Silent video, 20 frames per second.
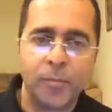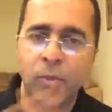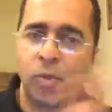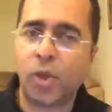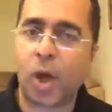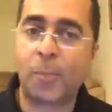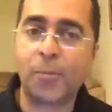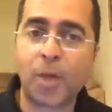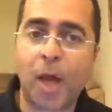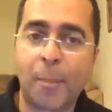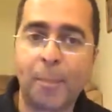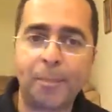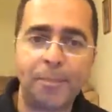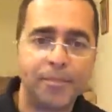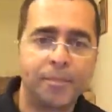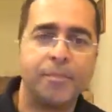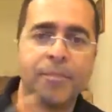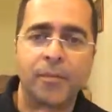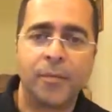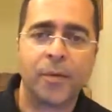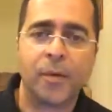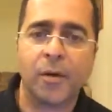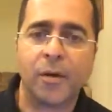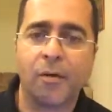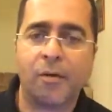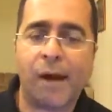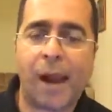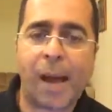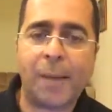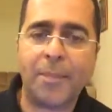chop chop,
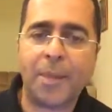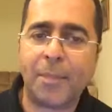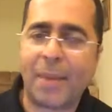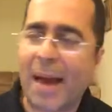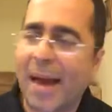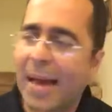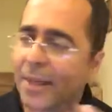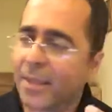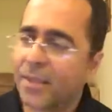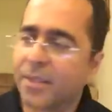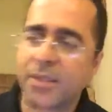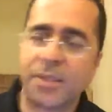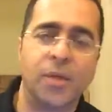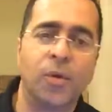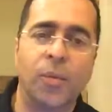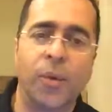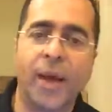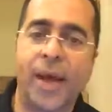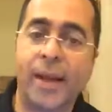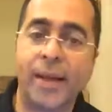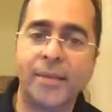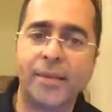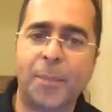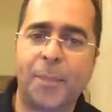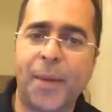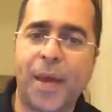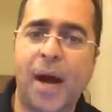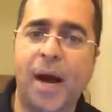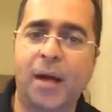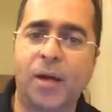grab the bags, we're heading to
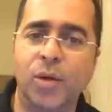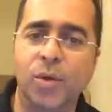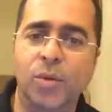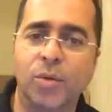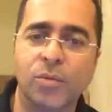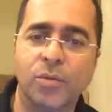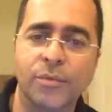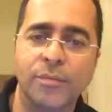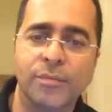Piarco.